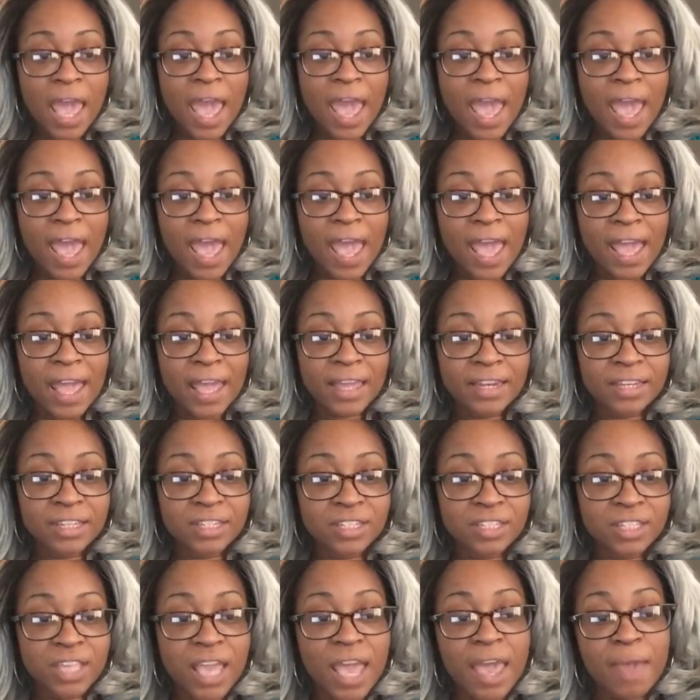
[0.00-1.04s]

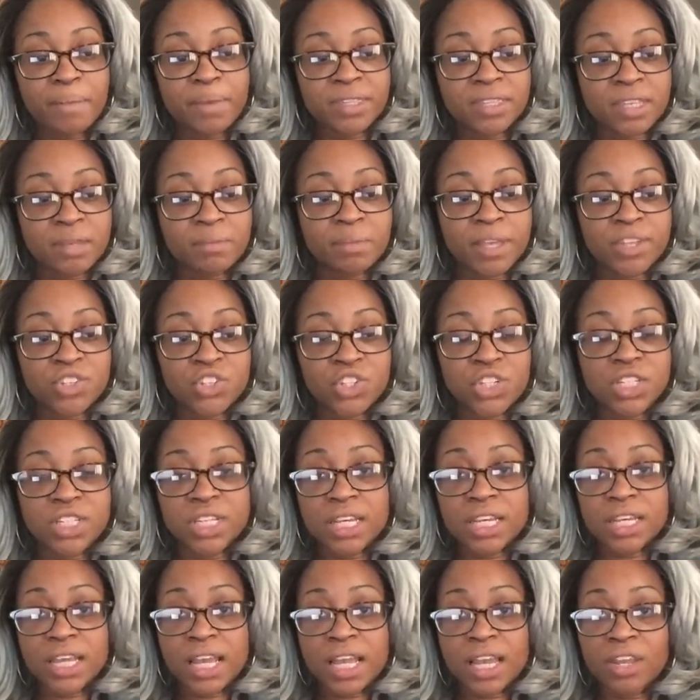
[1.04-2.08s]
And Tammy seemed like she
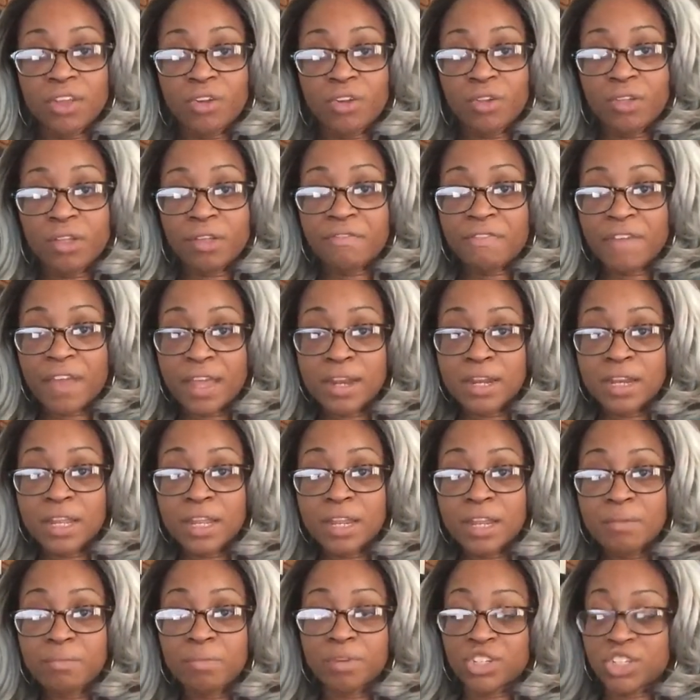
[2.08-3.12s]
did get a little
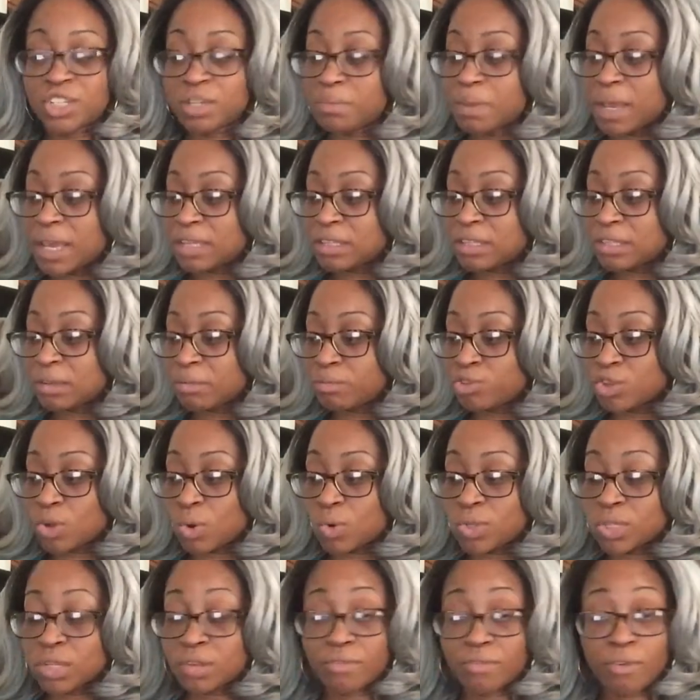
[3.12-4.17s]
offended, but she made some
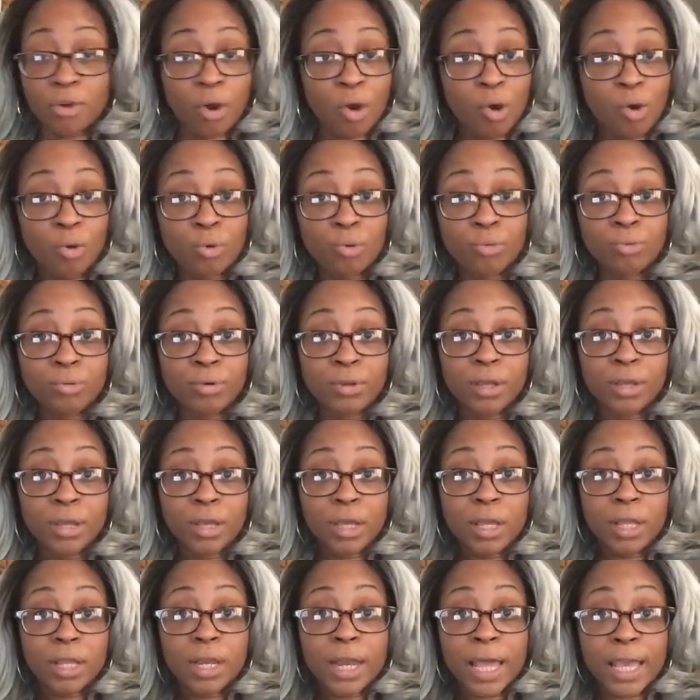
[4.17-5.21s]
jokes of her own.
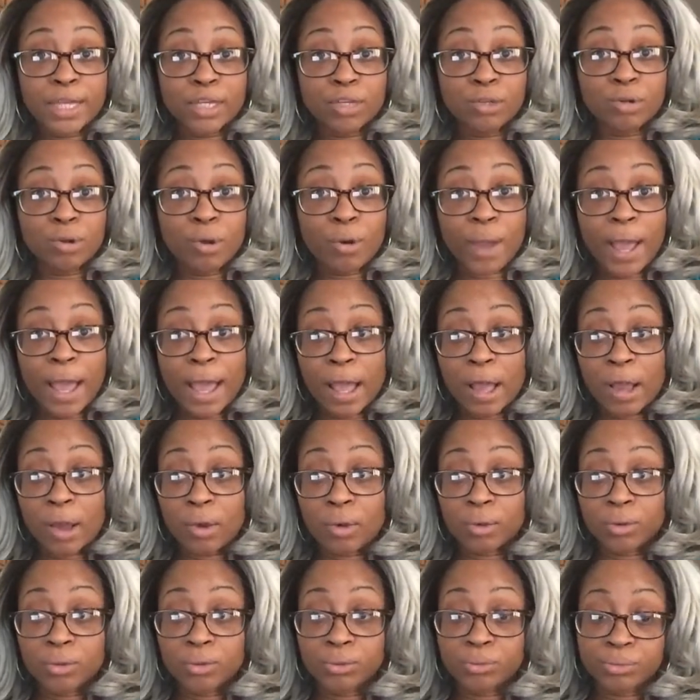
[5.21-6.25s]
Like, you know,
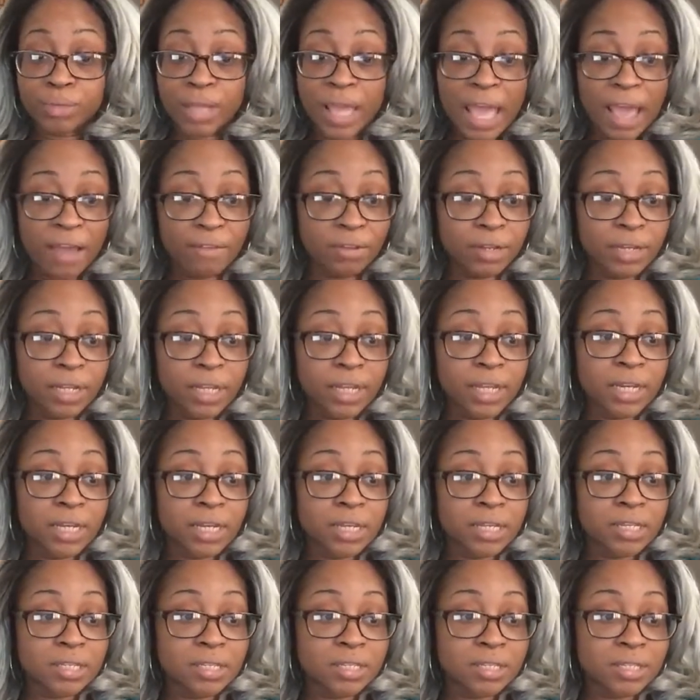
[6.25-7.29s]
how Evelyn
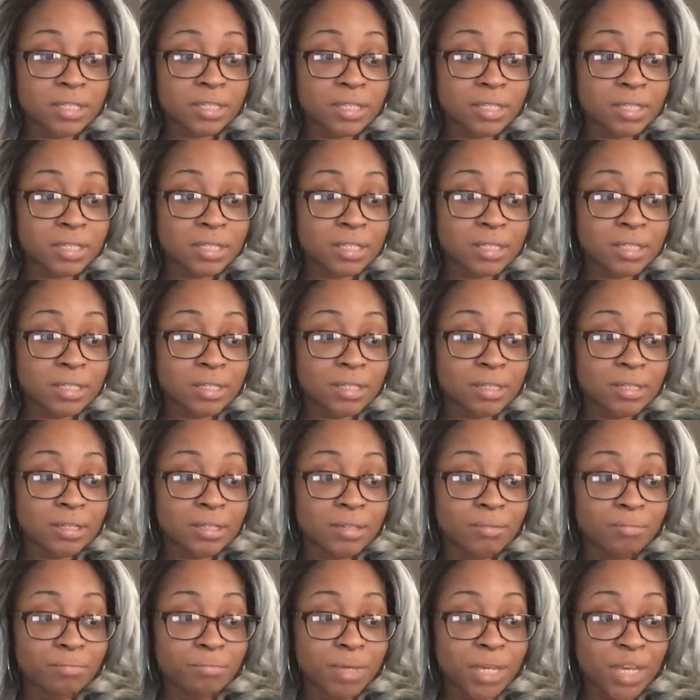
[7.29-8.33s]
is
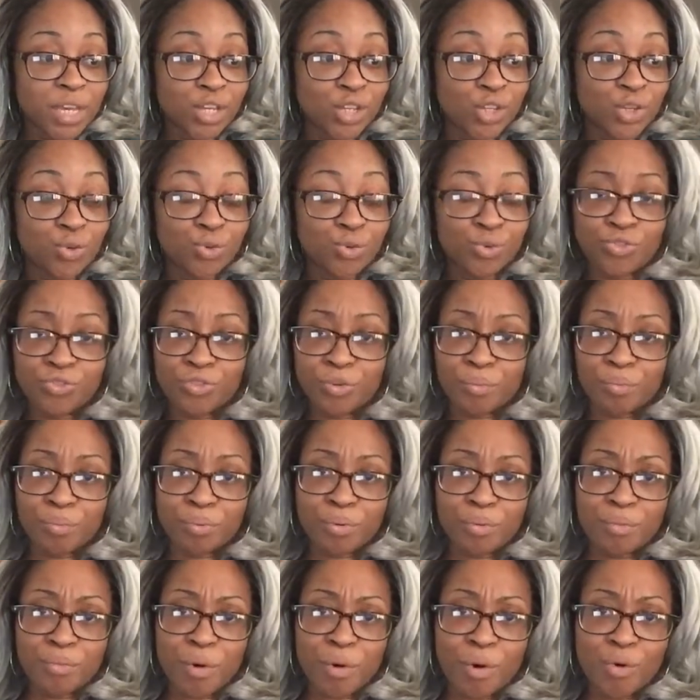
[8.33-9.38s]
being used for
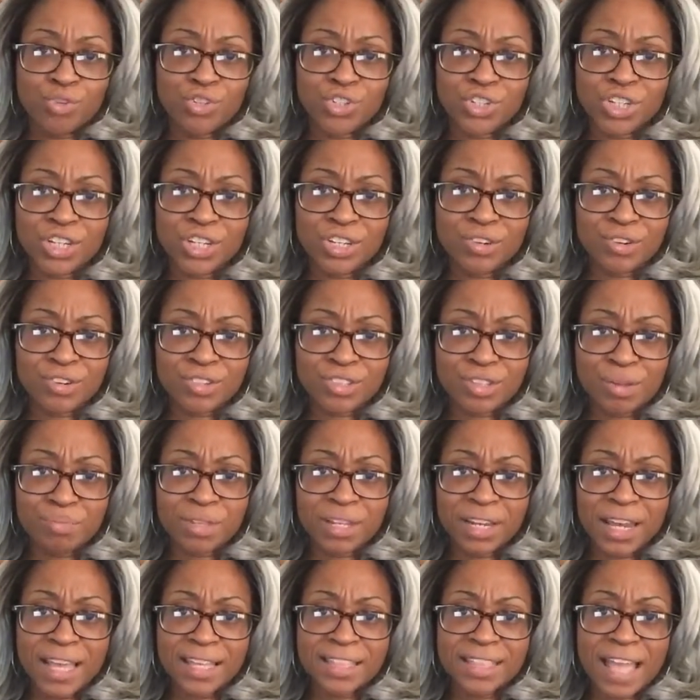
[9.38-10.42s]
promotion or
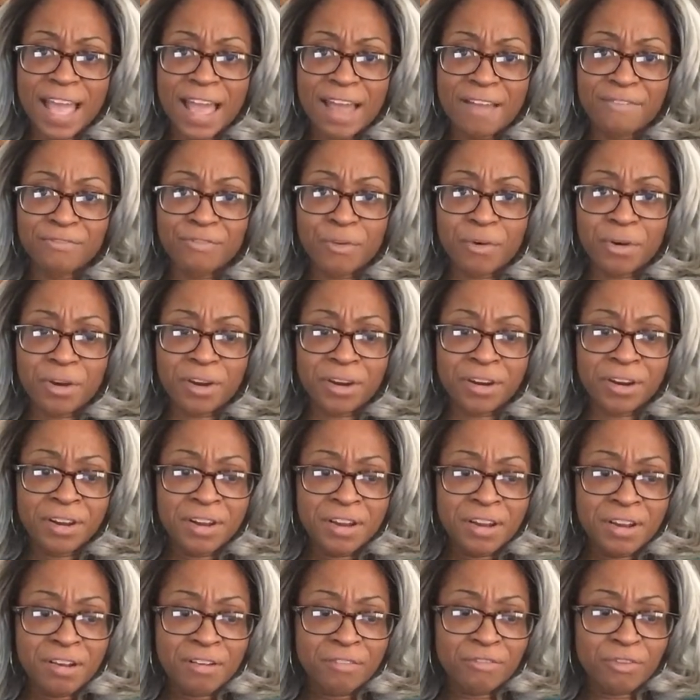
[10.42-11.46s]
something like that, for
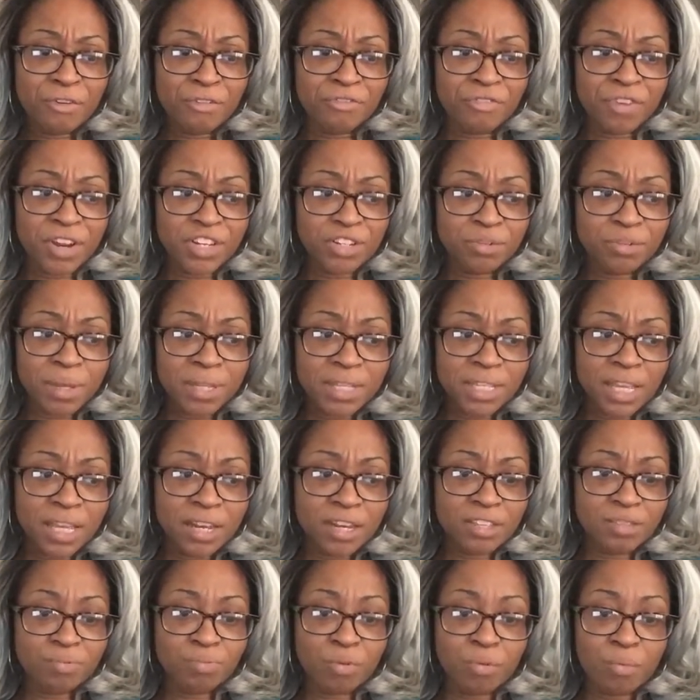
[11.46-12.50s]
French
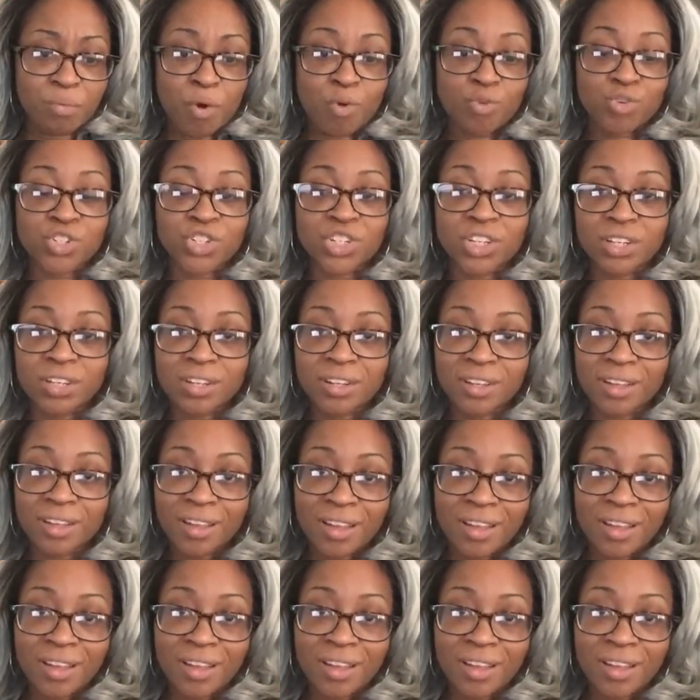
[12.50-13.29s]
Montana's promotion.